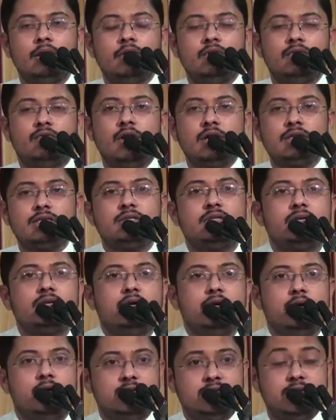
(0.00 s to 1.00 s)
First
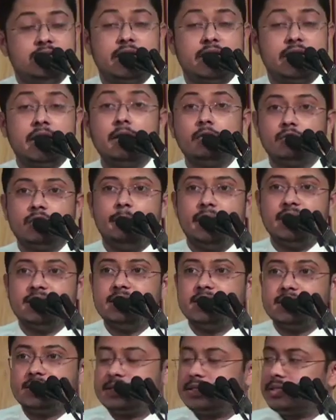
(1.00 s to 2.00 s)
is sticking to the
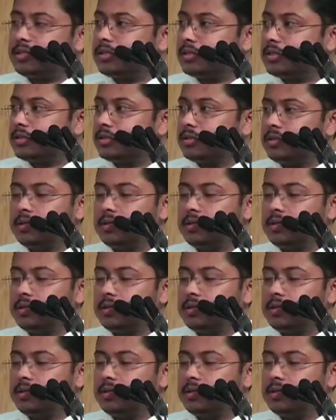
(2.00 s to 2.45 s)
basics.